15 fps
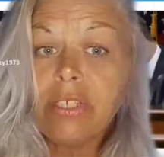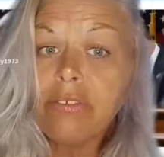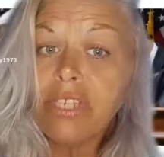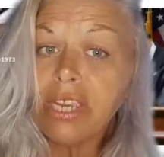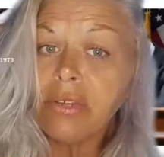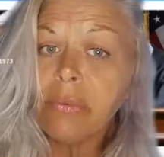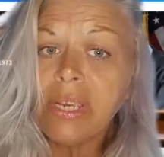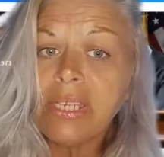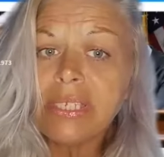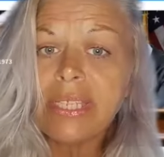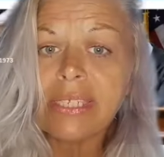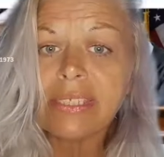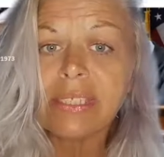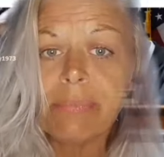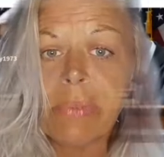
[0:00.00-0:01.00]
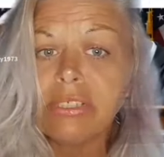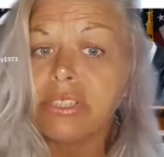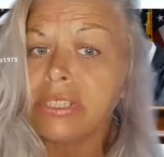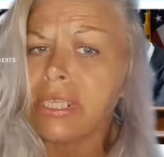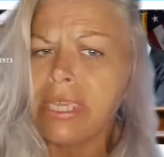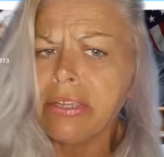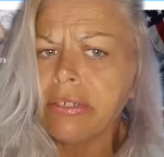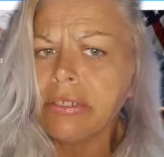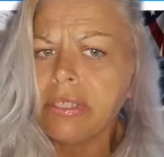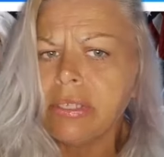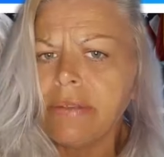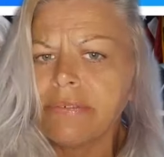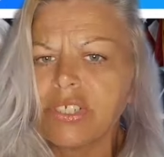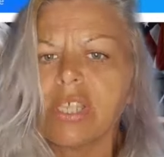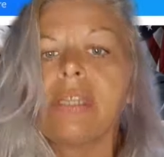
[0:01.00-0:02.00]
January 6th emergency hearing
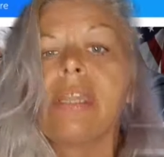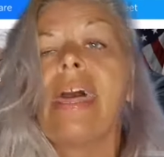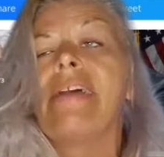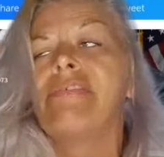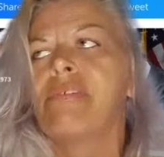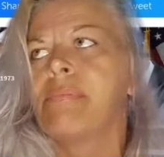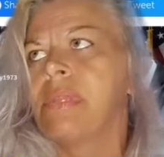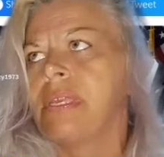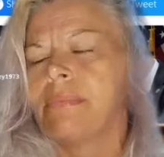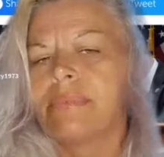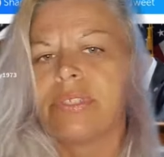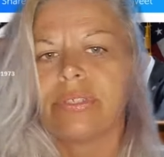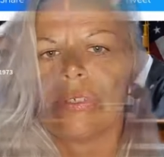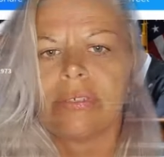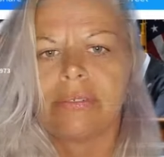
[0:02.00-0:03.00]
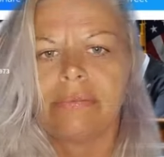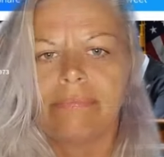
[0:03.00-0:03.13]
delivers a laughably absurd